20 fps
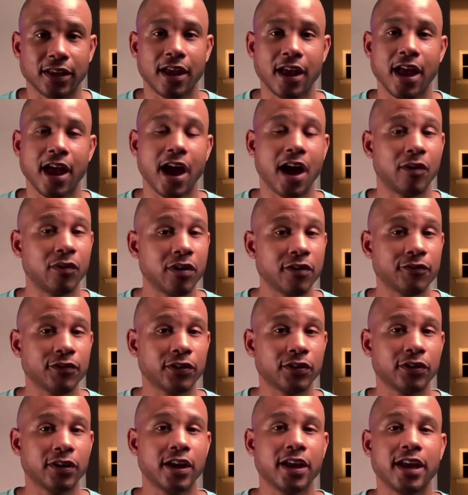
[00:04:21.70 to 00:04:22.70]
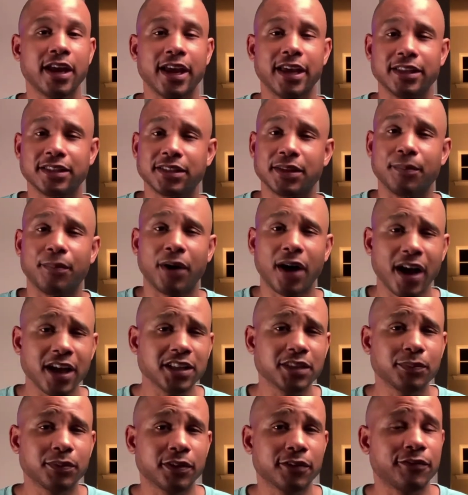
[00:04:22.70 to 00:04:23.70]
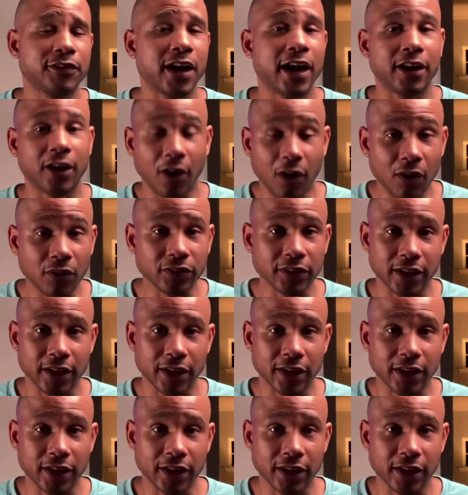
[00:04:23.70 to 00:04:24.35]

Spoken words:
However, it's impossible to find all the